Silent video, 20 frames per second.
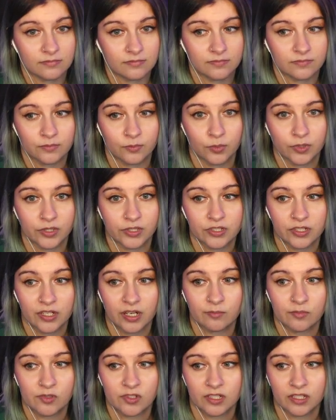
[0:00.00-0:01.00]
Or
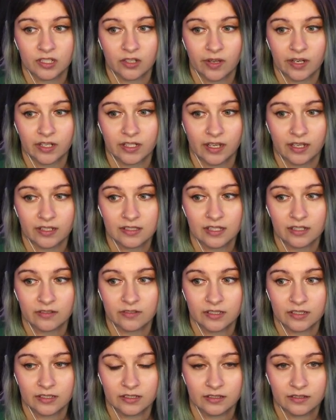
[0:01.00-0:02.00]
I'm just gonna go ahead and guess that one.
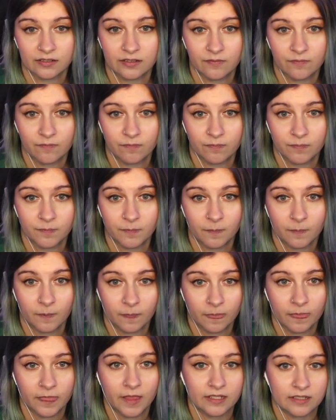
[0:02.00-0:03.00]

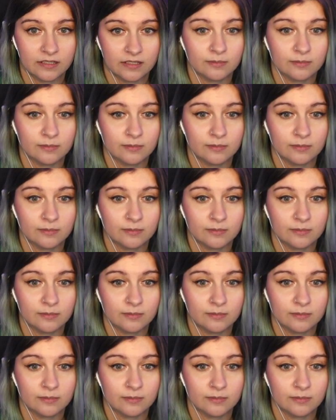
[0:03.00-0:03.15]
Nice.